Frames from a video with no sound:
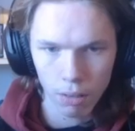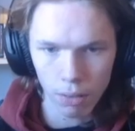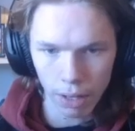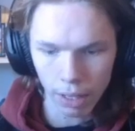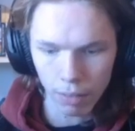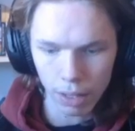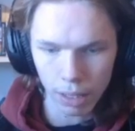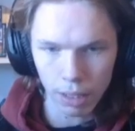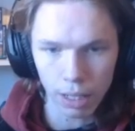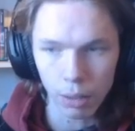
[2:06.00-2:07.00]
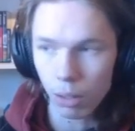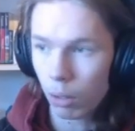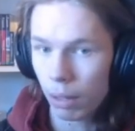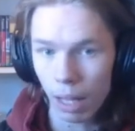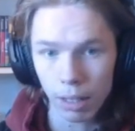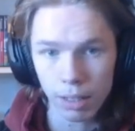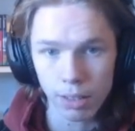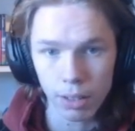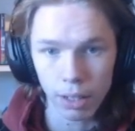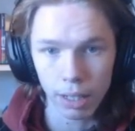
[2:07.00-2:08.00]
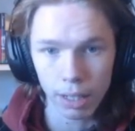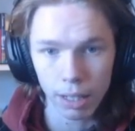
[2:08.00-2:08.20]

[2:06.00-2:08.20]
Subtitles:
Very convenient that you can do that, considering